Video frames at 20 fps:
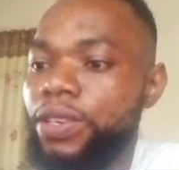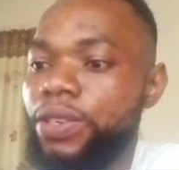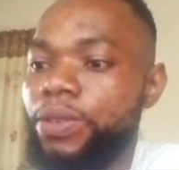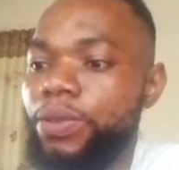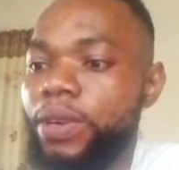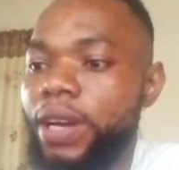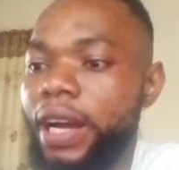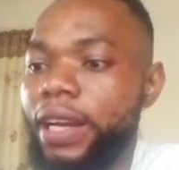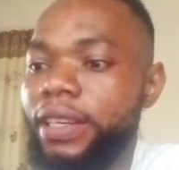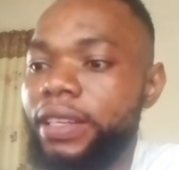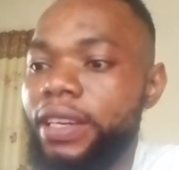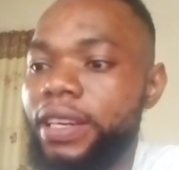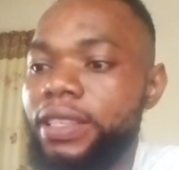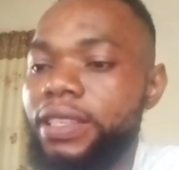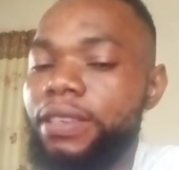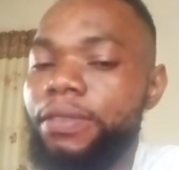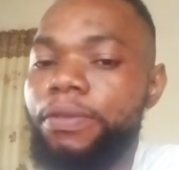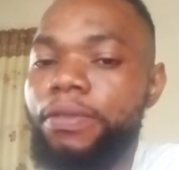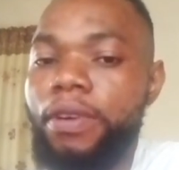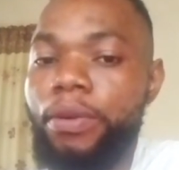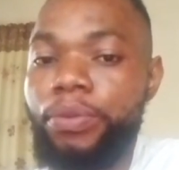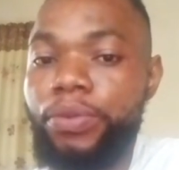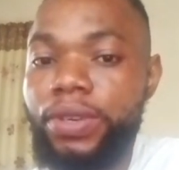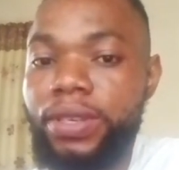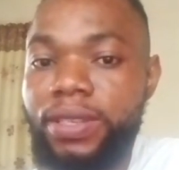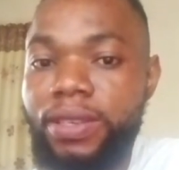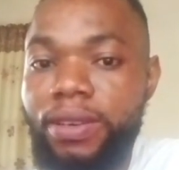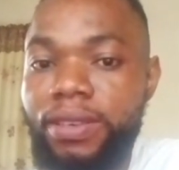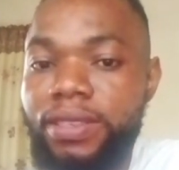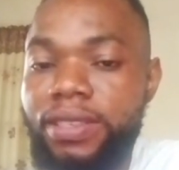You can get it from
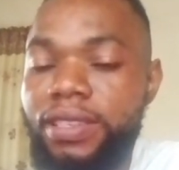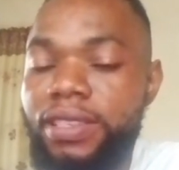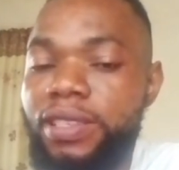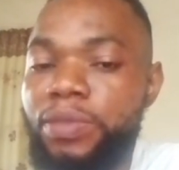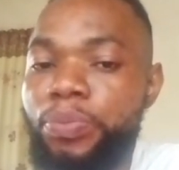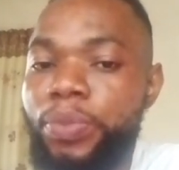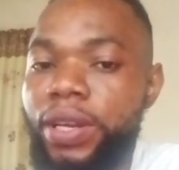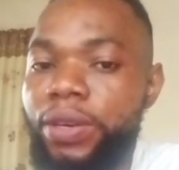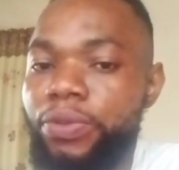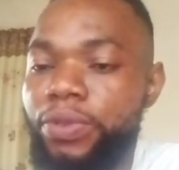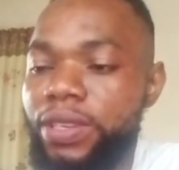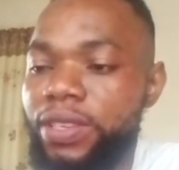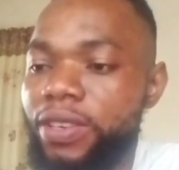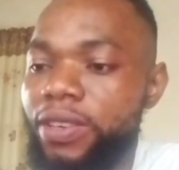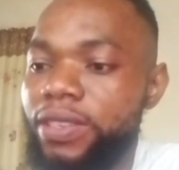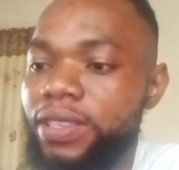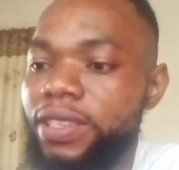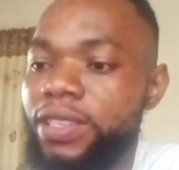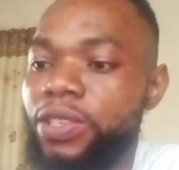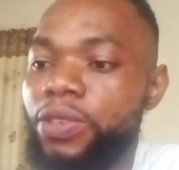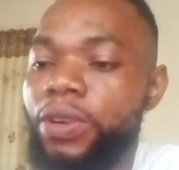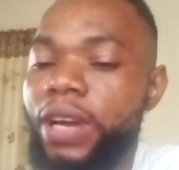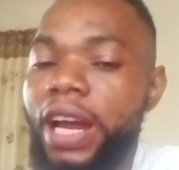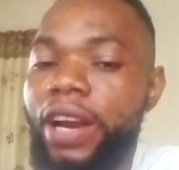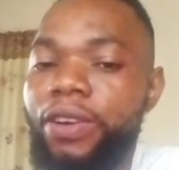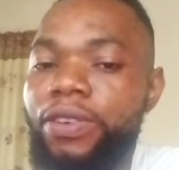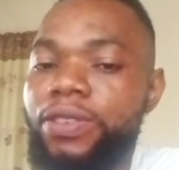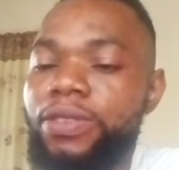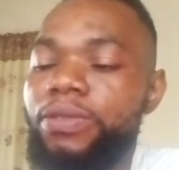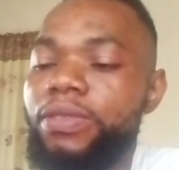resources, paid resources. You
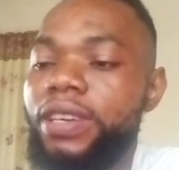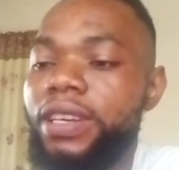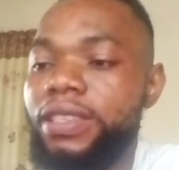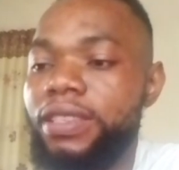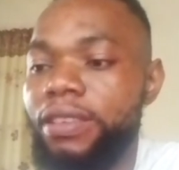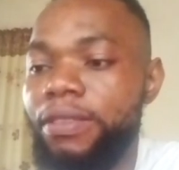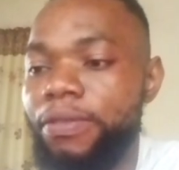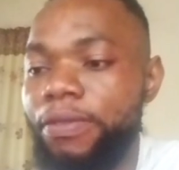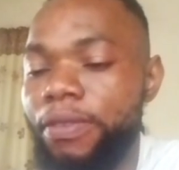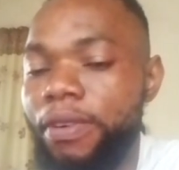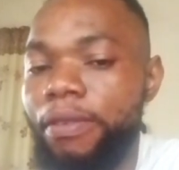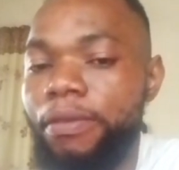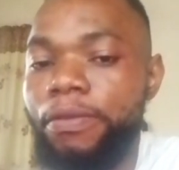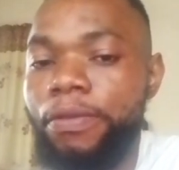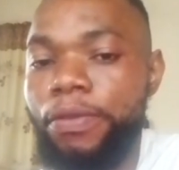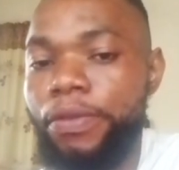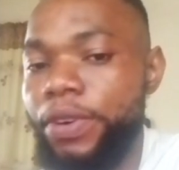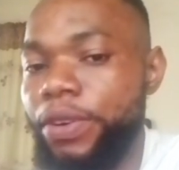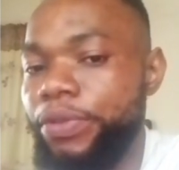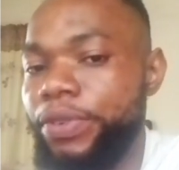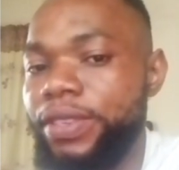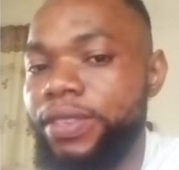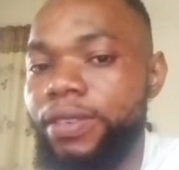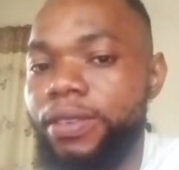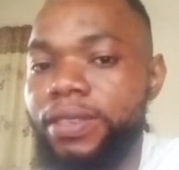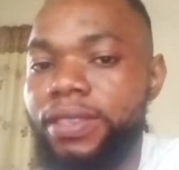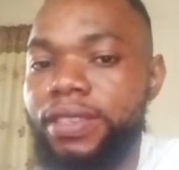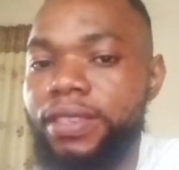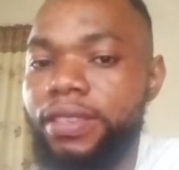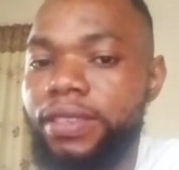can also get it from free
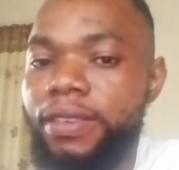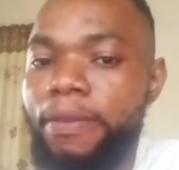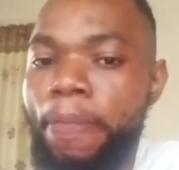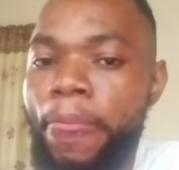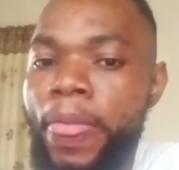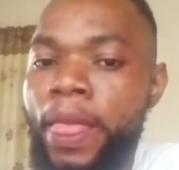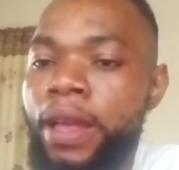resources.